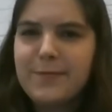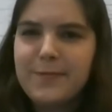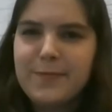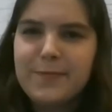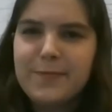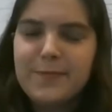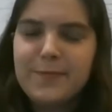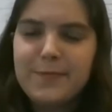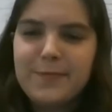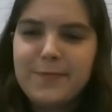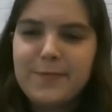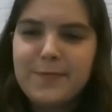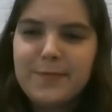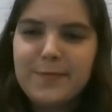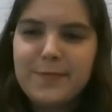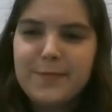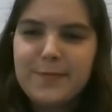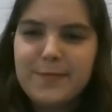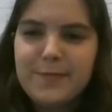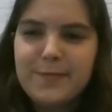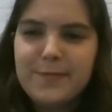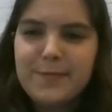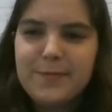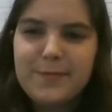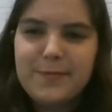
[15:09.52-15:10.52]

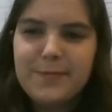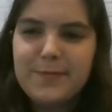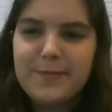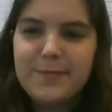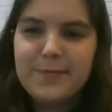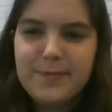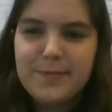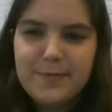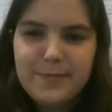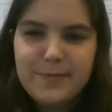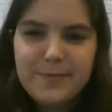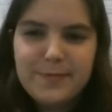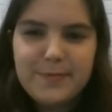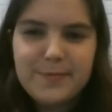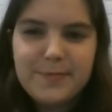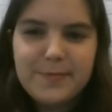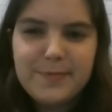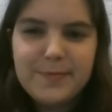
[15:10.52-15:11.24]
Nothing is said.